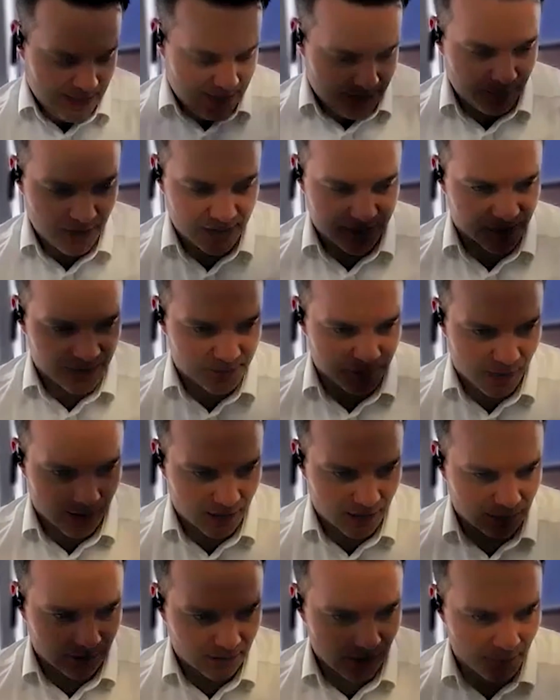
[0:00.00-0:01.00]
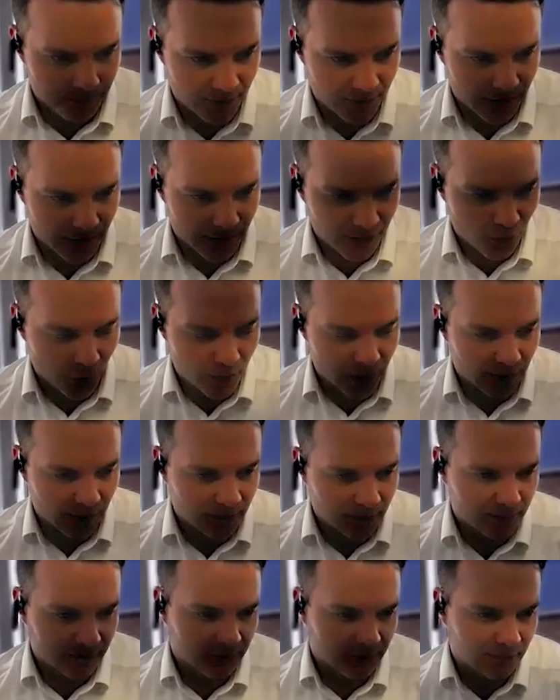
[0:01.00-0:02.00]
business model up and going
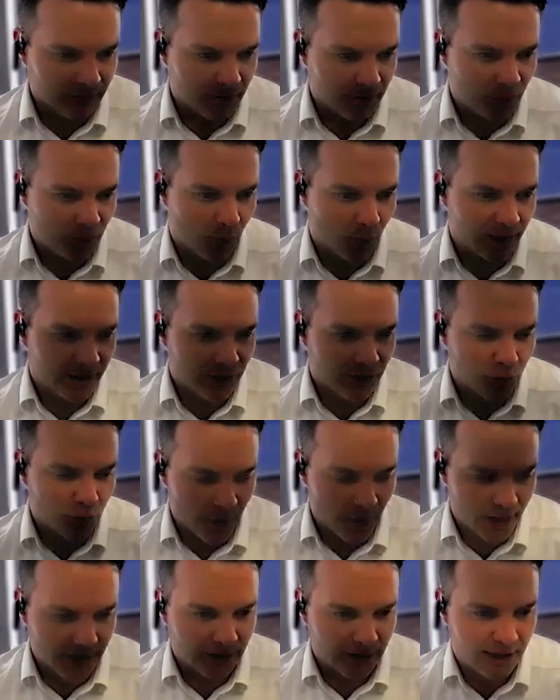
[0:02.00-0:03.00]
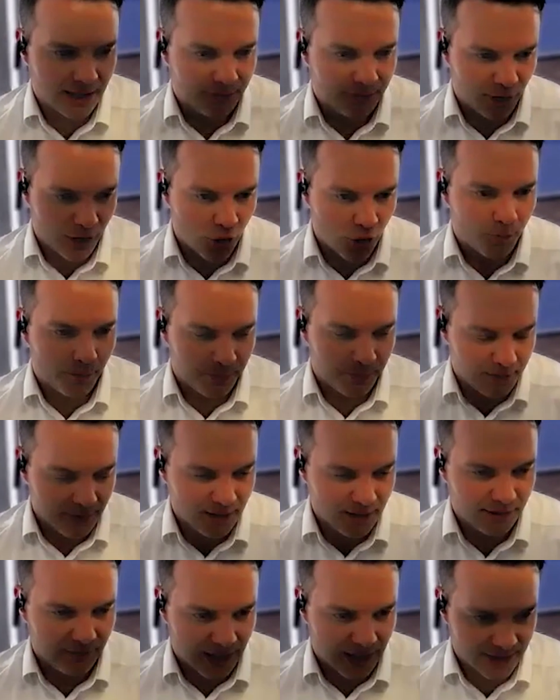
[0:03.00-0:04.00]
quite quickly, and we hope
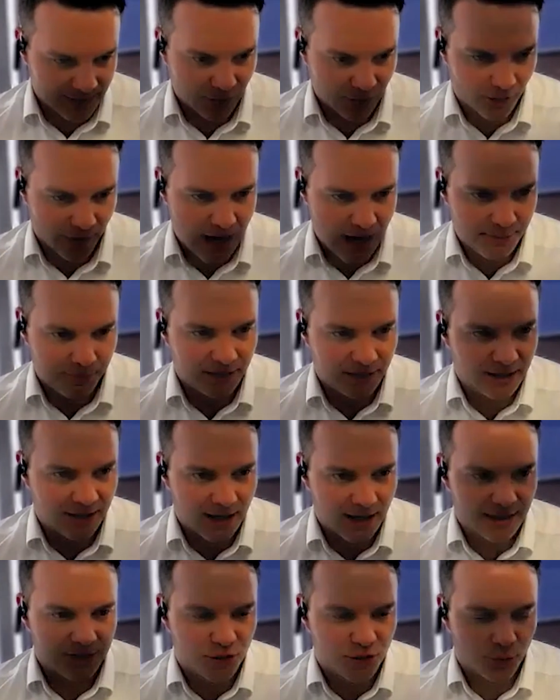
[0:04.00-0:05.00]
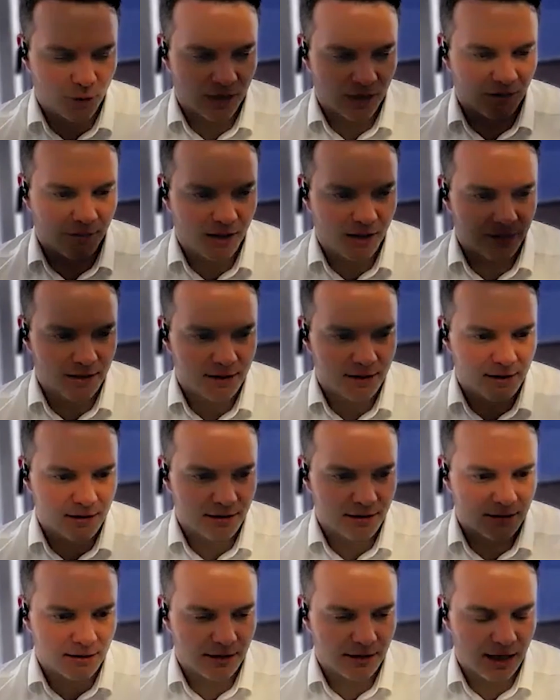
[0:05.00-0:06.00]
that's going to happen in the next 12
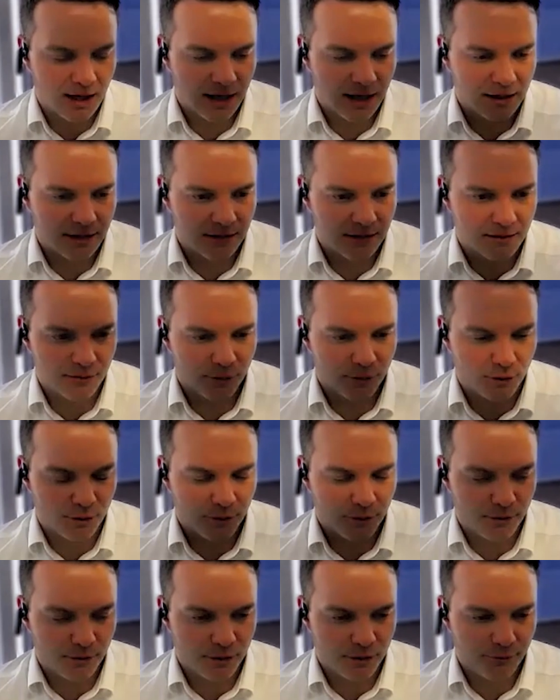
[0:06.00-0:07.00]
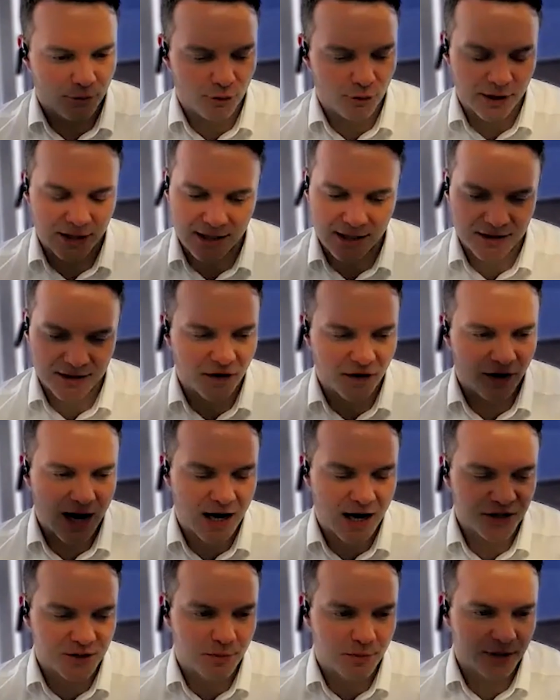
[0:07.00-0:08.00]
months. And we, it's very
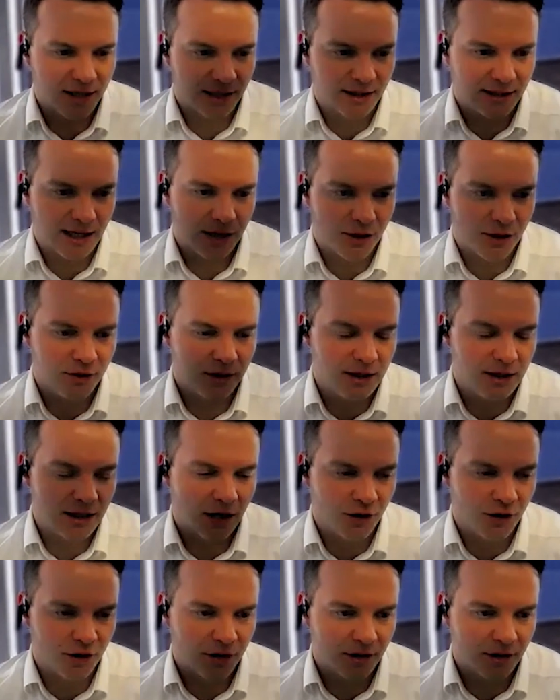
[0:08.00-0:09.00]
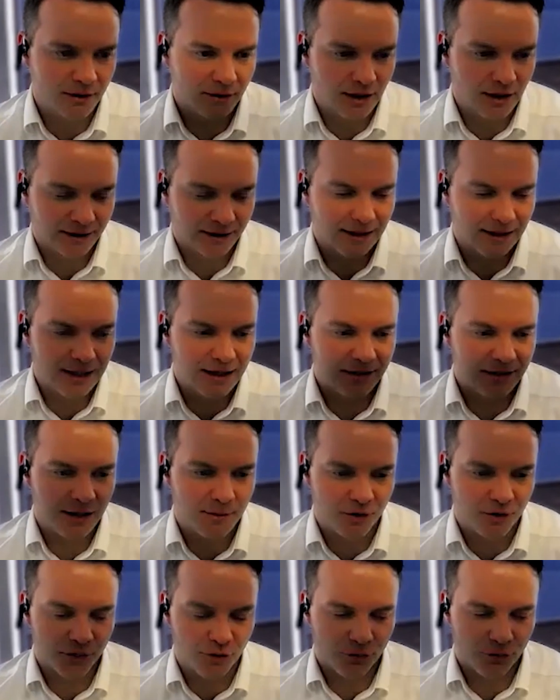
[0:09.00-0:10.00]
hard to predict how the other, like the lithium
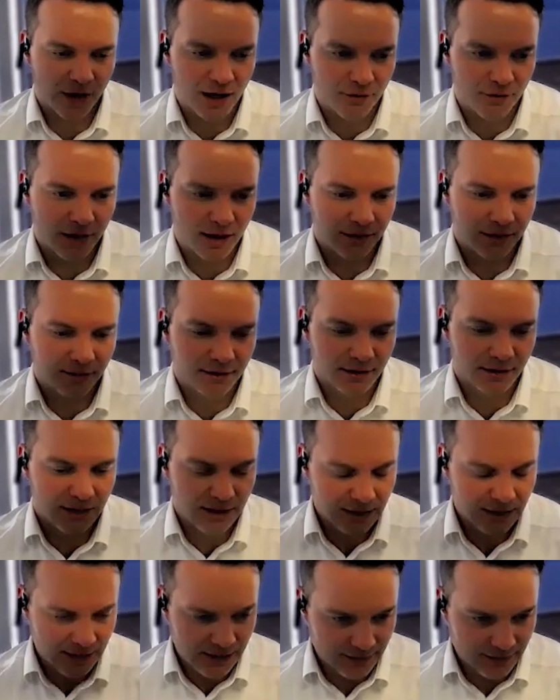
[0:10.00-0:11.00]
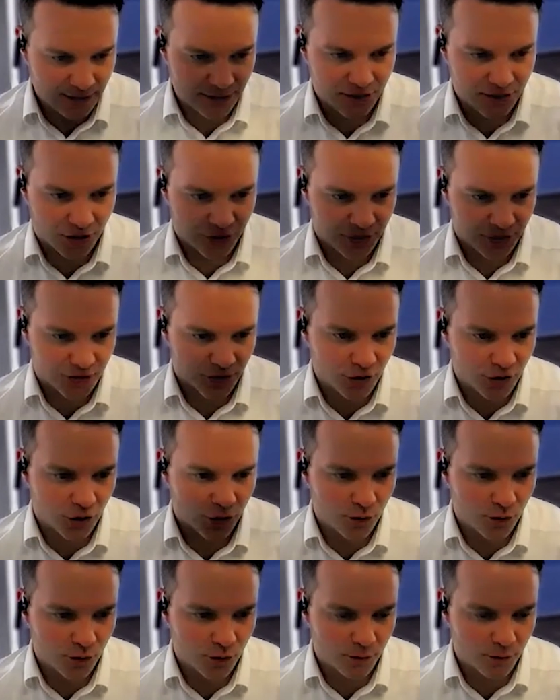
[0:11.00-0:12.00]
or the rare earth discussions
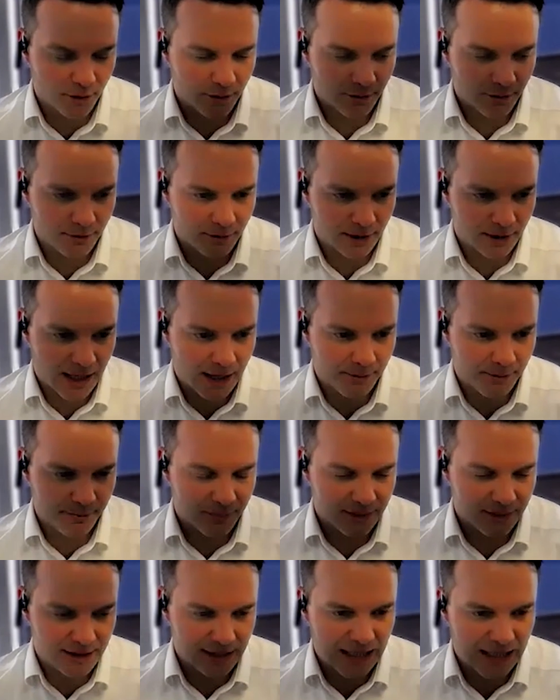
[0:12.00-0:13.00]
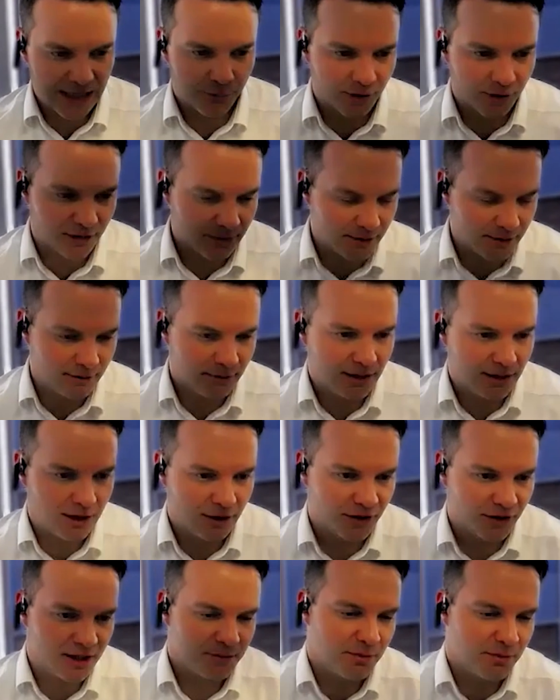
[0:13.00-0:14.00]
go, um, dealing with you know
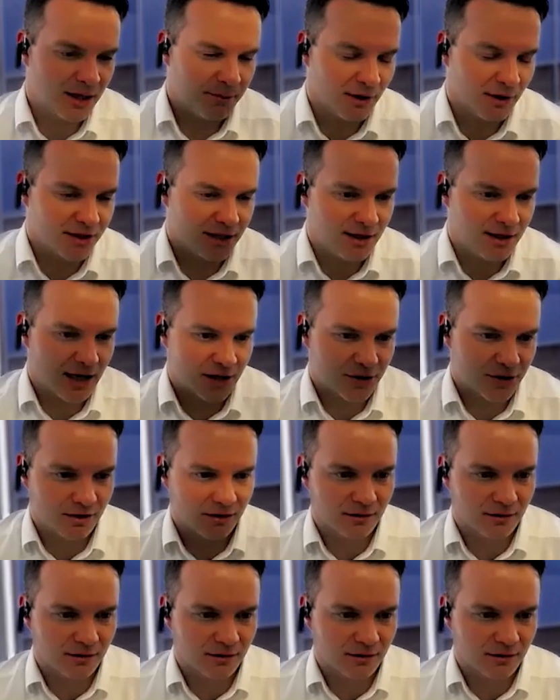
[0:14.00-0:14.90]
these big multinational